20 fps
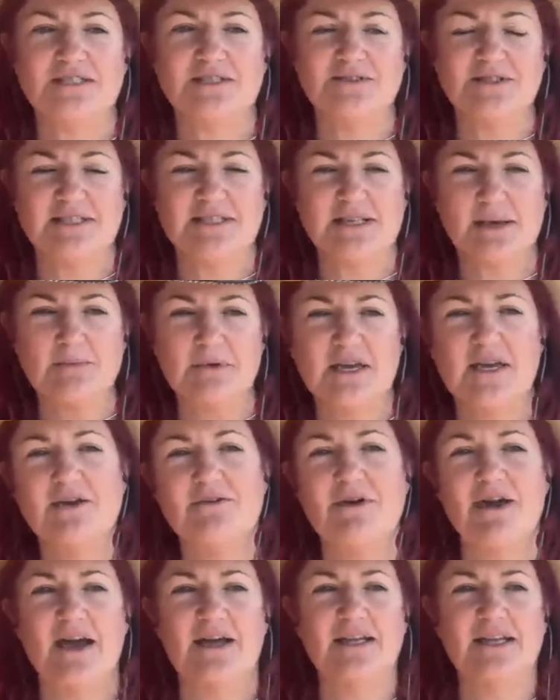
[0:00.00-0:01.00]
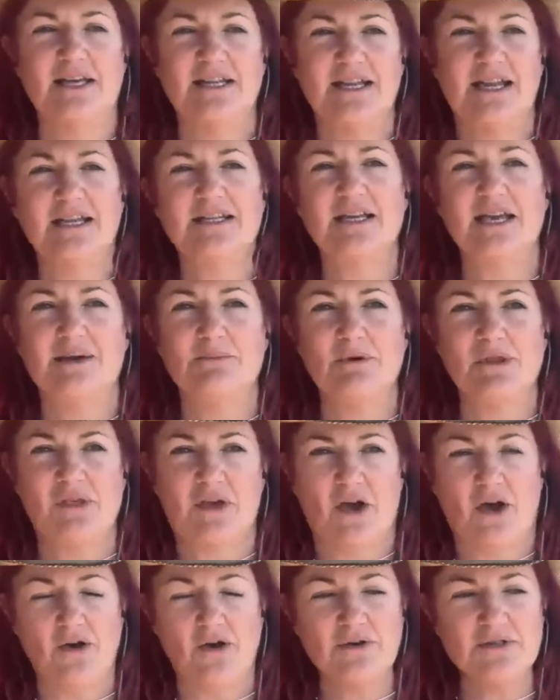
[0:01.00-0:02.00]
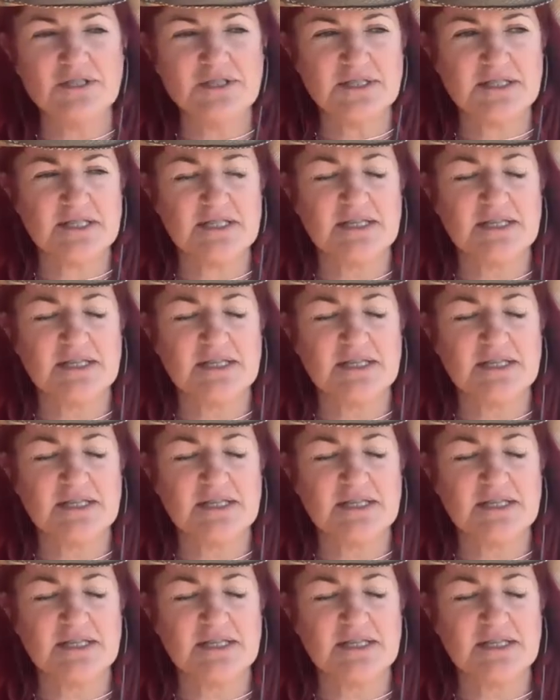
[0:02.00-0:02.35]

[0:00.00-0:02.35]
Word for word: So it's something around connecting in with the coast